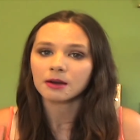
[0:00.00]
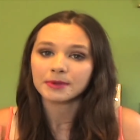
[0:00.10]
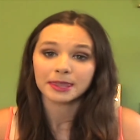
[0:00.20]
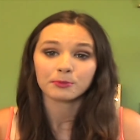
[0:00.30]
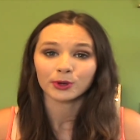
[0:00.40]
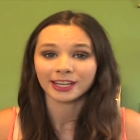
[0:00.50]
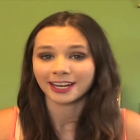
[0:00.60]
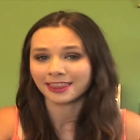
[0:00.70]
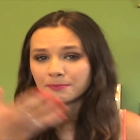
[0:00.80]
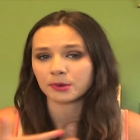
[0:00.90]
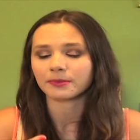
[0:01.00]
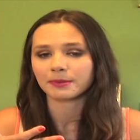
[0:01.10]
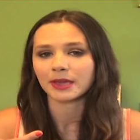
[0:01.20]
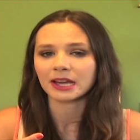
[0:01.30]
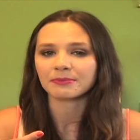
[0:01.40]
in the morning and then put my
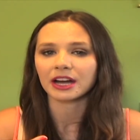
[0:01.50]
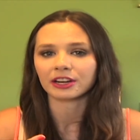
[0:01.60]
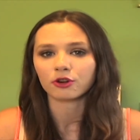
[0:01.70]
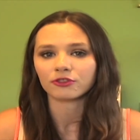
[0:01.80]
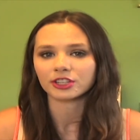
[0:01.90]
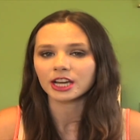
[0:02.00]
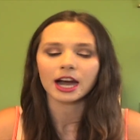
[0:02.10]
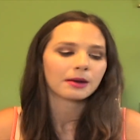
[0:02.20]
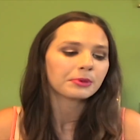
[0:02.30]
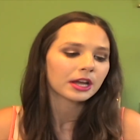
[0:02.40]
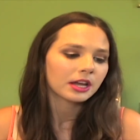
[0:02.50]
makeup on over top,